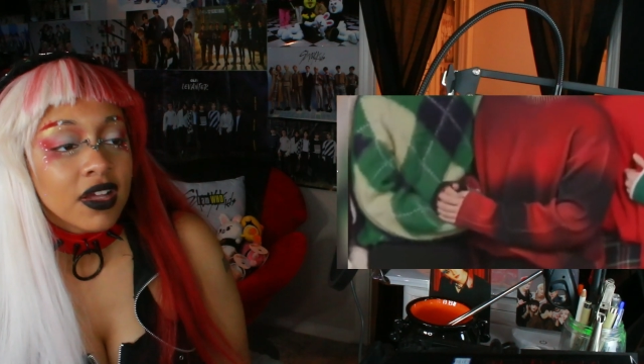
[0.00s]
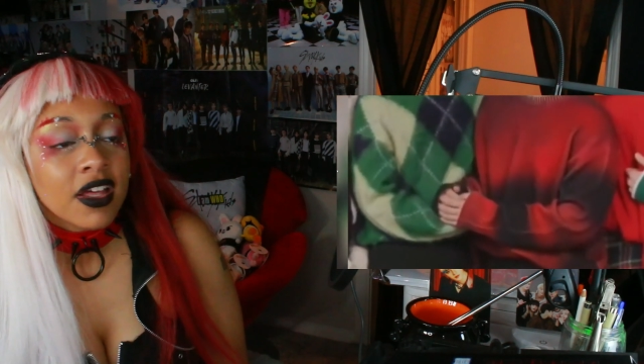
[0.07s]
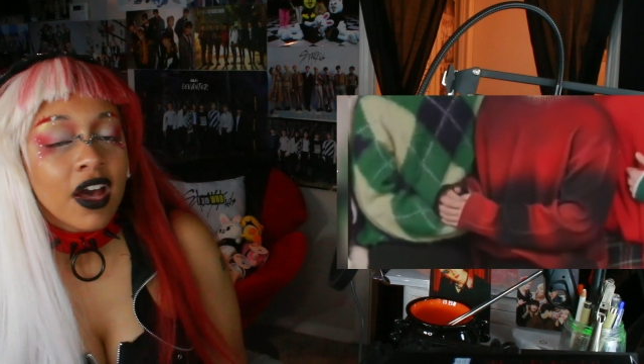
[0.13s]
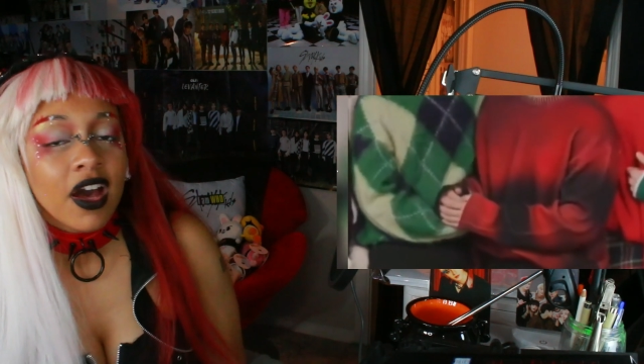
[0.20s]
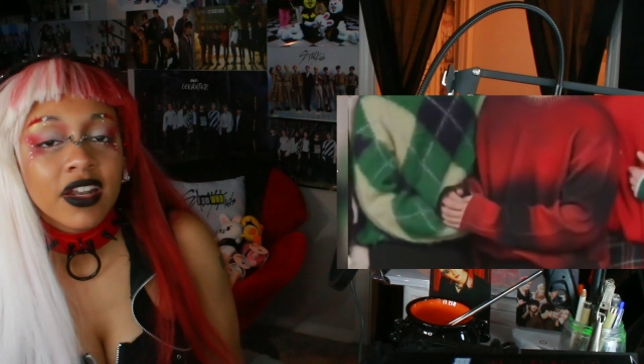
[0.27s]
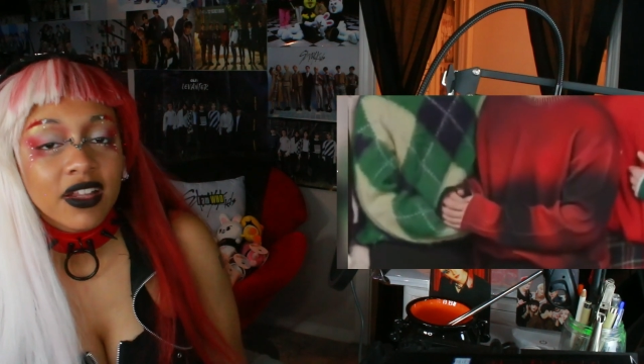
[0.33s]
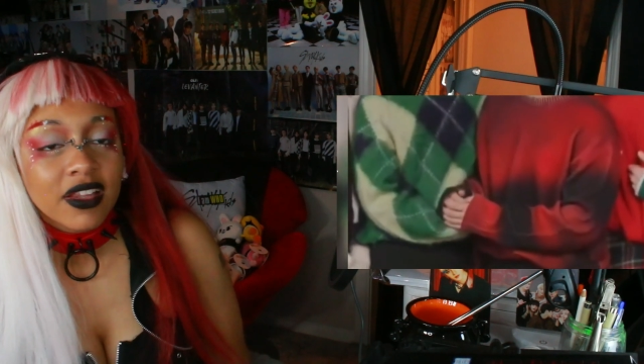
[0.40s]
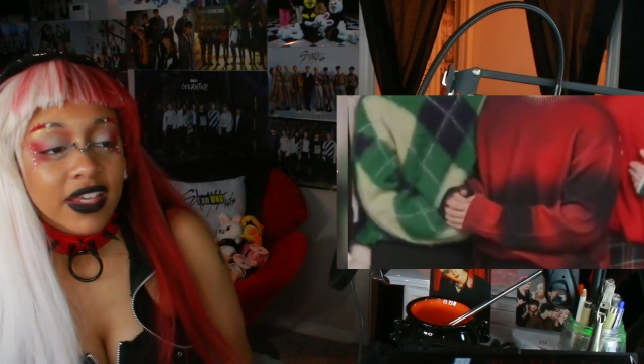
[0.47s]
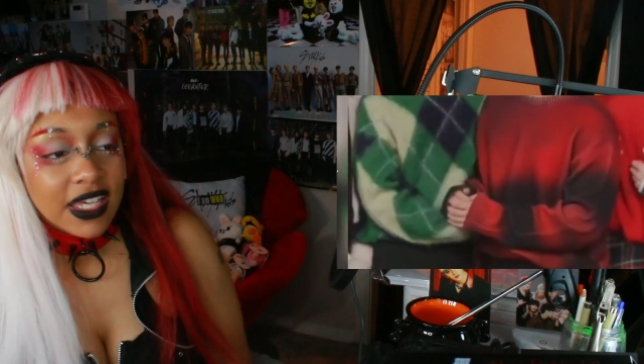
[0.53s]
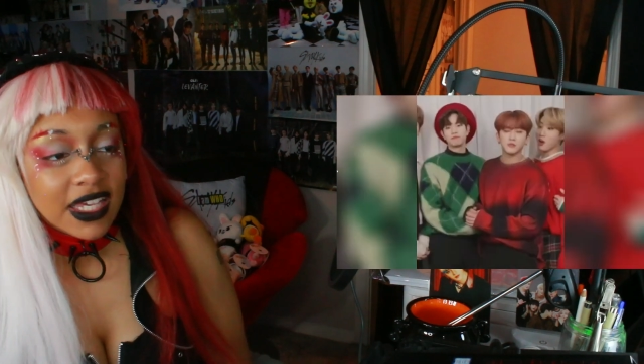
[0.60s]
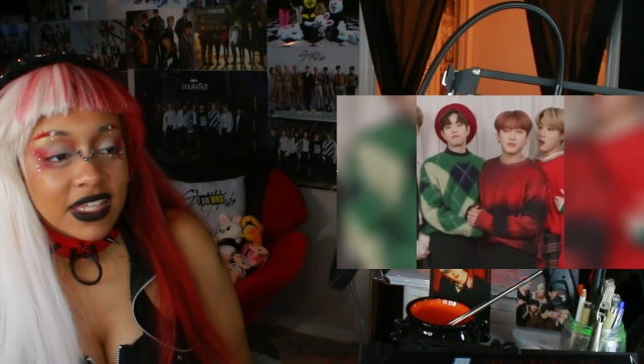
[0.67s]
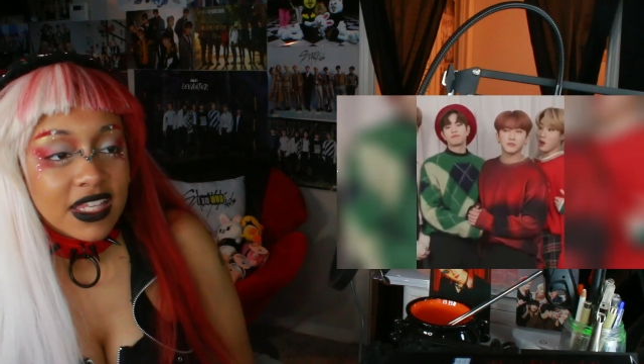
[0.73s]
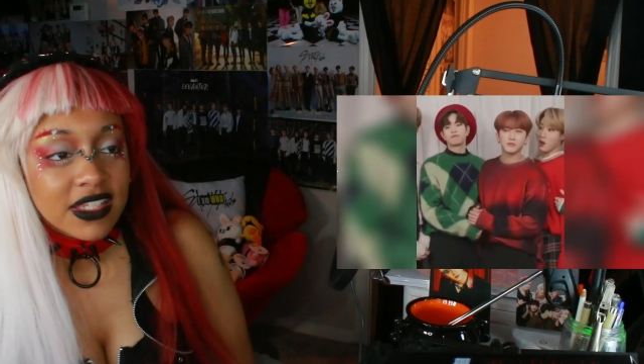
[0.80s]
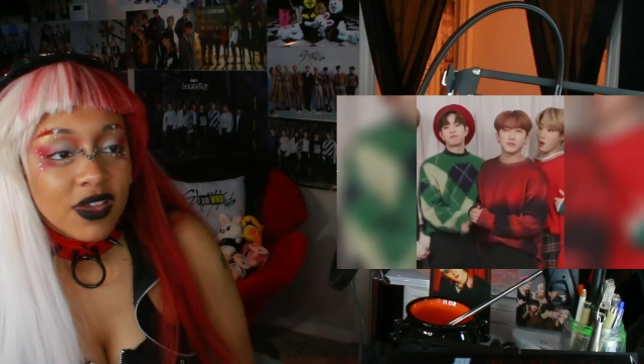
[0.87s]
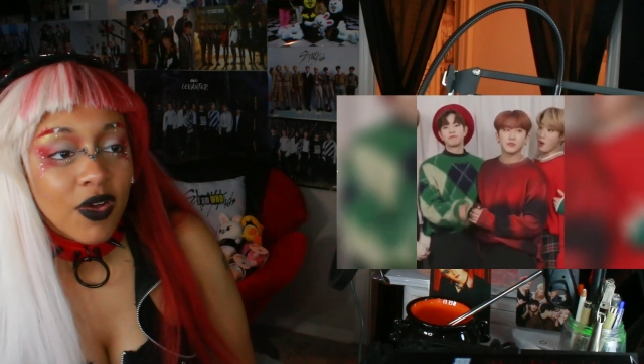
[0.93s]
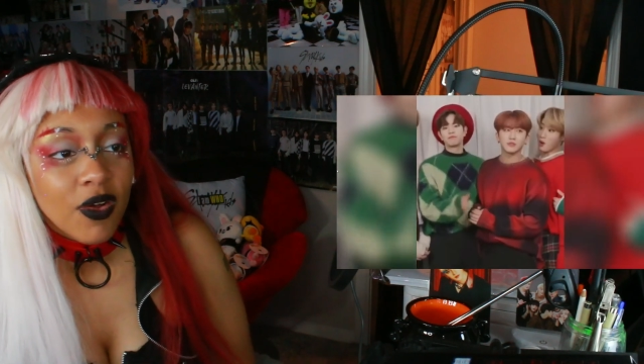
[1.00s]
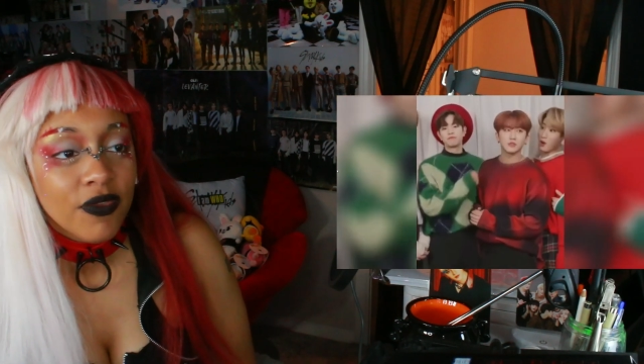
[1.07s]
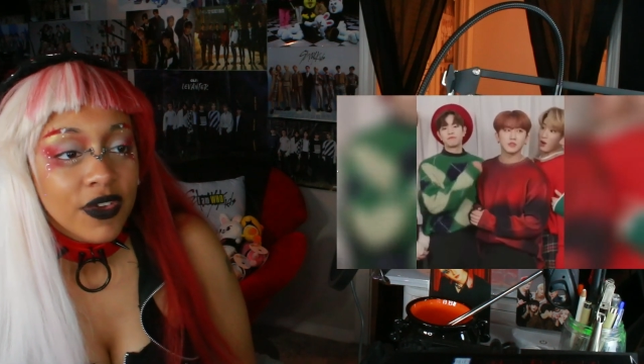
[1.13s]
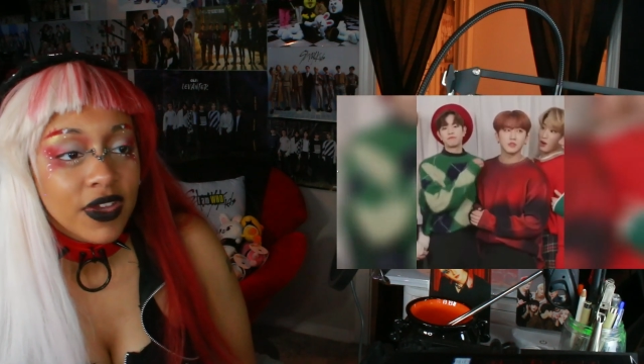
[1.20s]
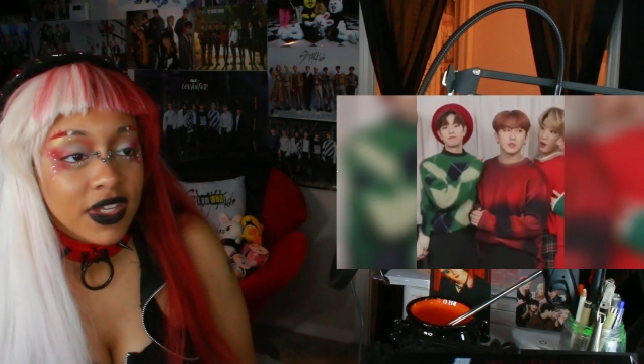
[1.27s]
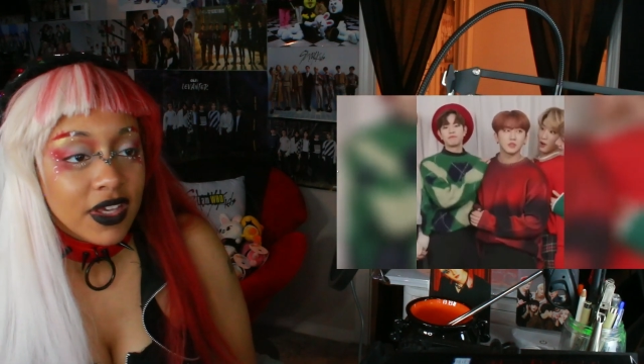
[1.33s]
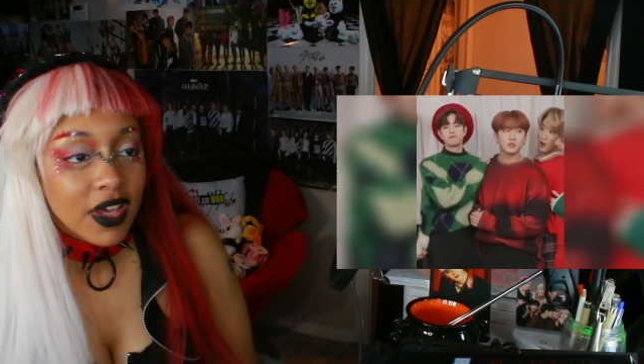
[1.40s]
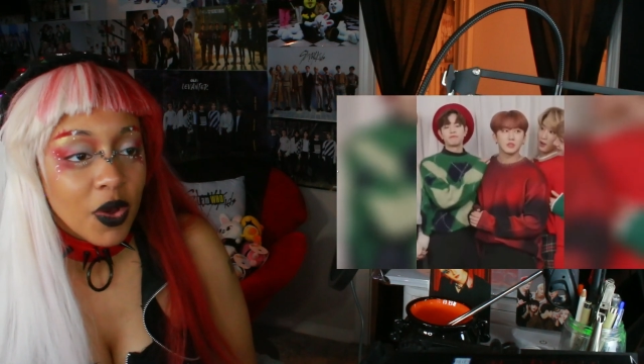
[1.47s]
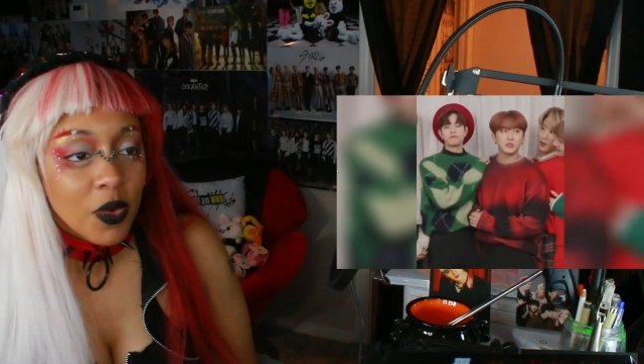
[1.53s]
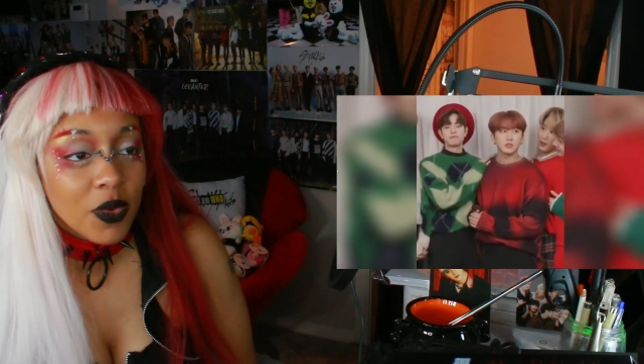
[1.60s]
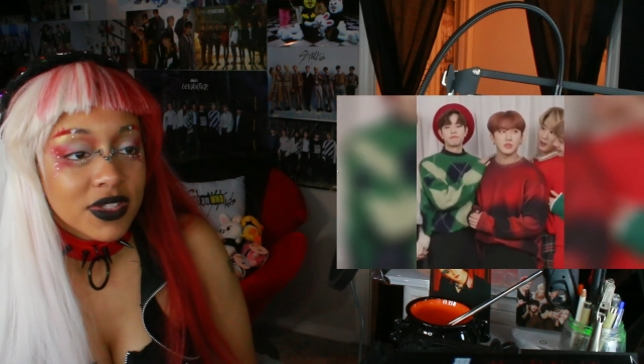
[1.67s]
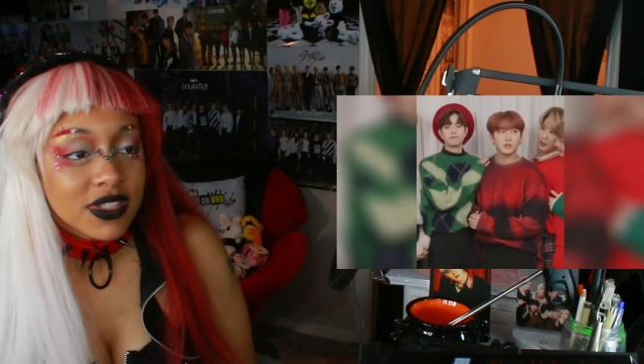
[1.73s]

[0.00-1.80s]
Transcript: cuddling in this whole video